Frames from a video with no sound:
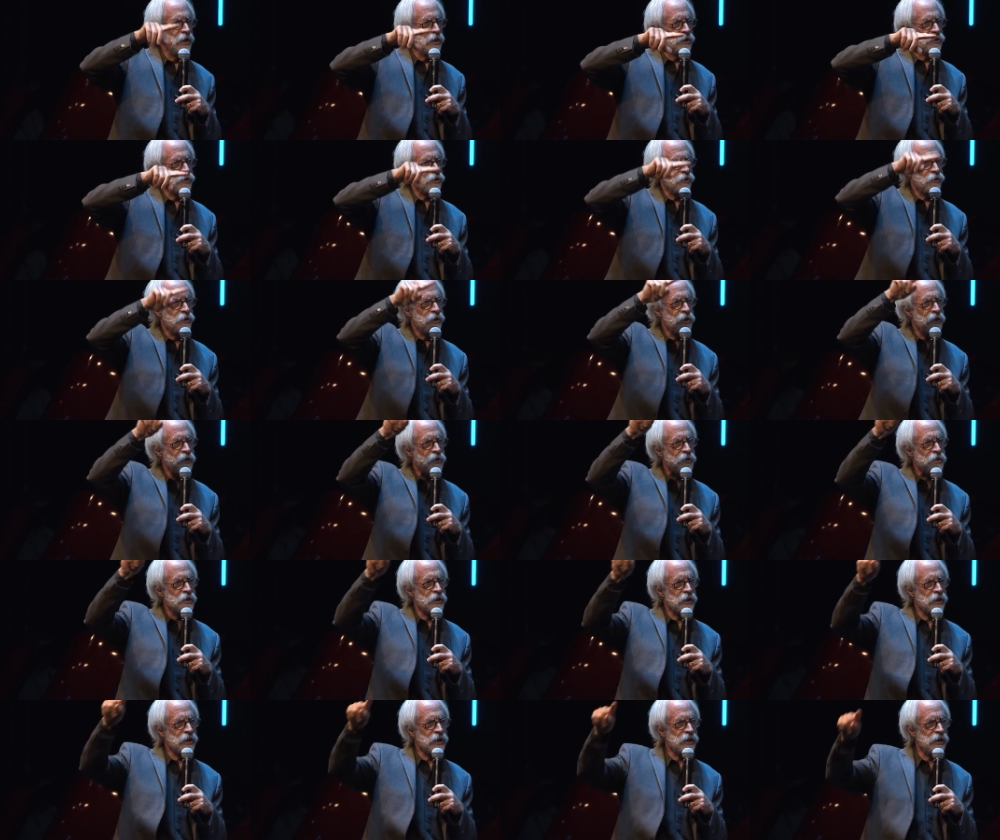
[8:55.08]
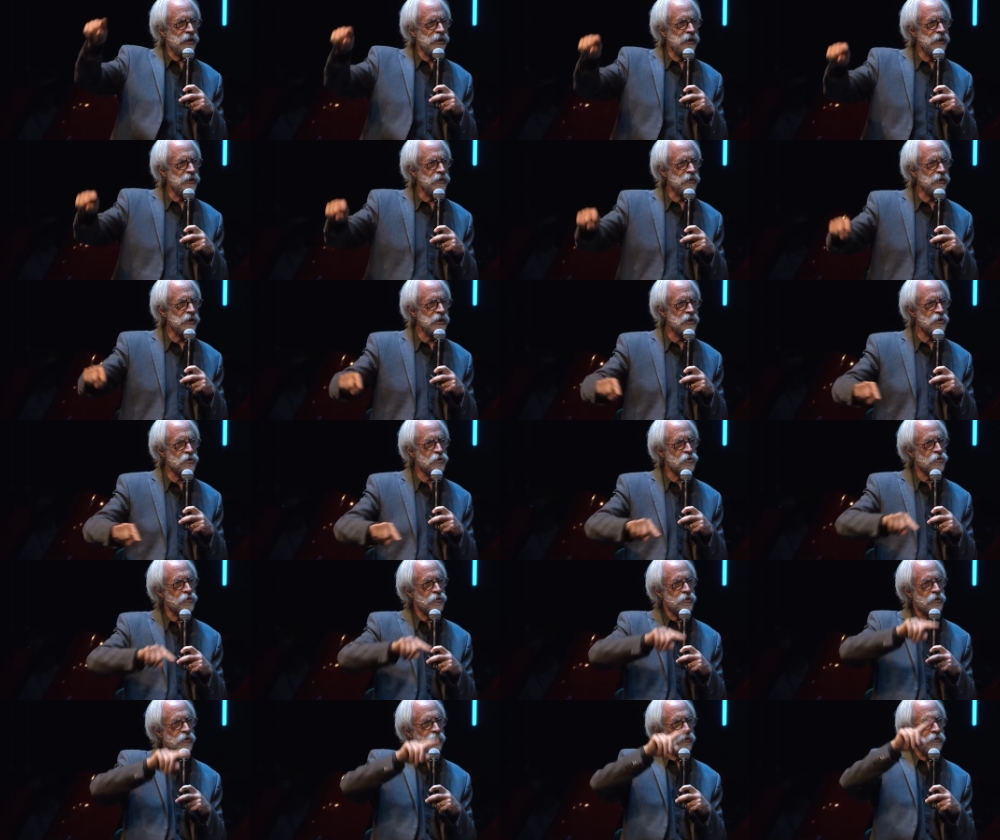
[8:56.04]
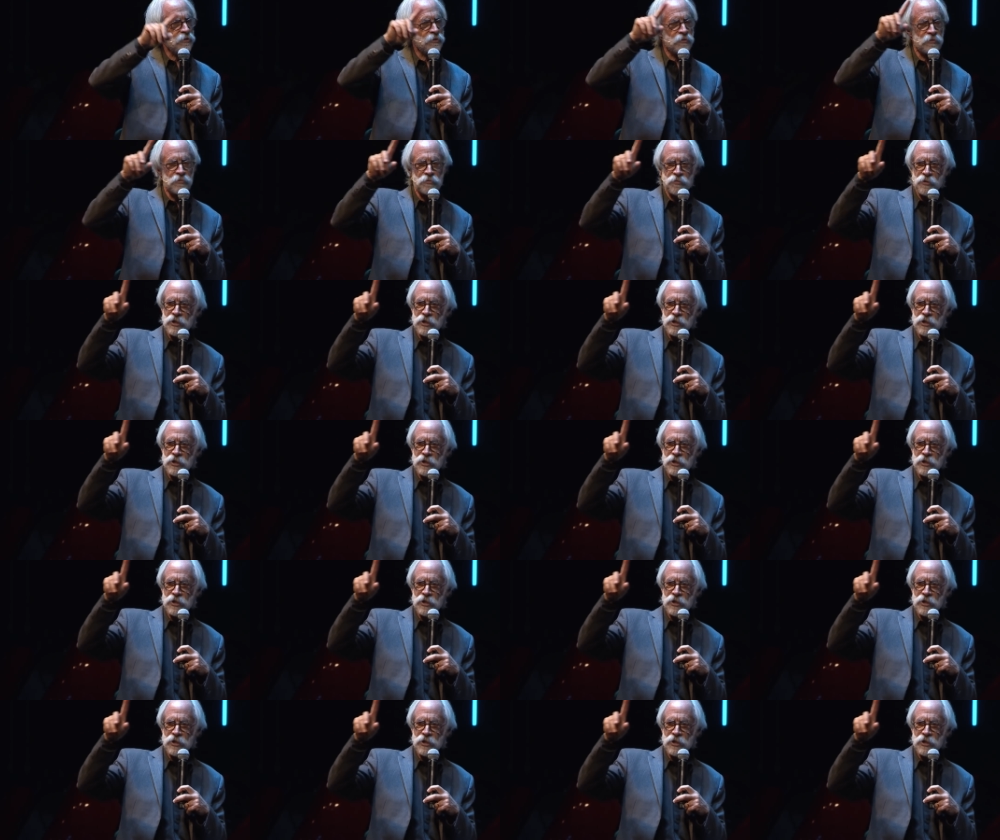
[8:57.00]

So there's a clearly circular